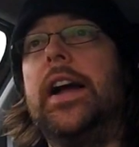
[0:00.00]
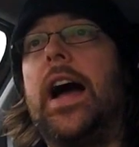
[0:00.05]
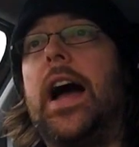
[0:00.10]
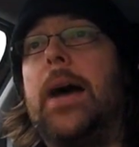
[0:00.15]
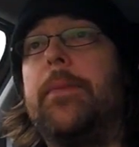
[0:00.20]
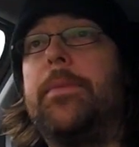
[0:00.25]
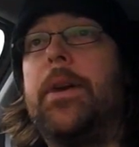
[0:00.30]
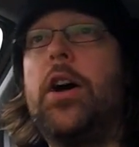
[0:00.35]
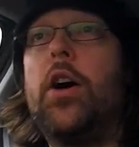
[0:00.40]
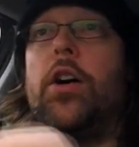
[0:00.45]

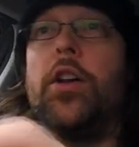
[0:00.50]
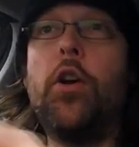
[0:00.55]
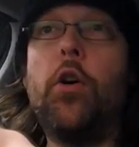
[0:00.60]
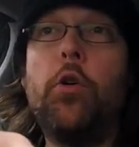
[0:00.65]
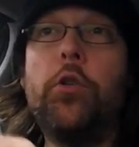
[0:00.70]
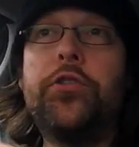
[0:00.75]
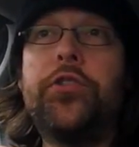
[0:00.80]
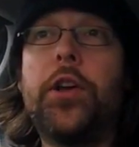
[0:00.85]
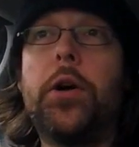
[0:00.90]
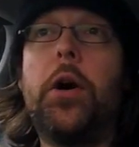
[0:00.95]
And
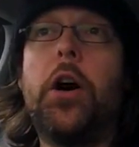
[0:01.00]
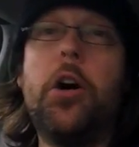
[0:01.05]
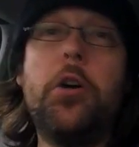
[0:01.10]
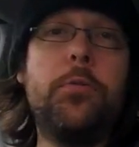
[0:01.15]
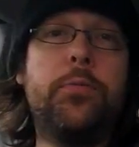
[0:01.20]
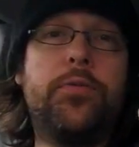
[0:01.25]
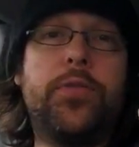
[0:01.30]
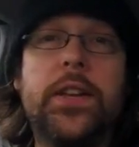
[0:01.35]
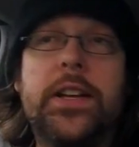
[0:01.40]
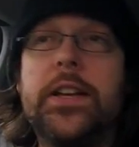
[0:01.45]
also,
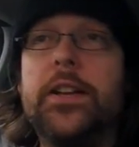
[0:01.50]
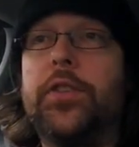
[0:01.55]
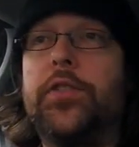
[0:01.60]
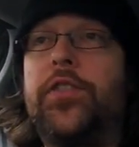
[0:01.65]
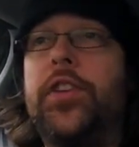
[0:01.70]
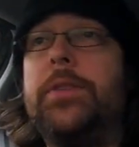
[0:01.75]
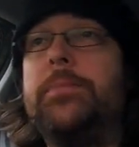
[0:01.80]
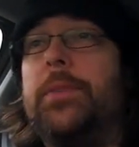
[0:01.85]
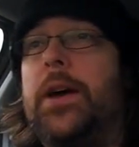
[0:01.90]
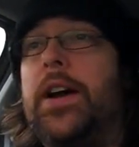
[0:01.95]
hopefully you'll
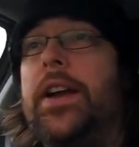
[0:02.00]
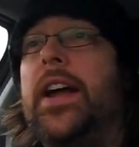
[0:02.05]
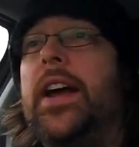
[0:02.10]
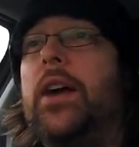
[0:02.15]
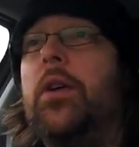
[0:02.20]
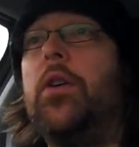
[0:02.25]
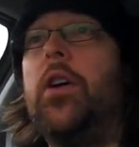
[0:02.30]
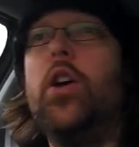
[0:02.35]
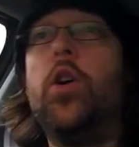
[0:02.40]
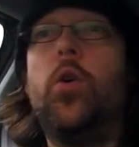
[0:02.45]
see by
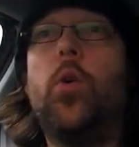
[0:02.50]
now,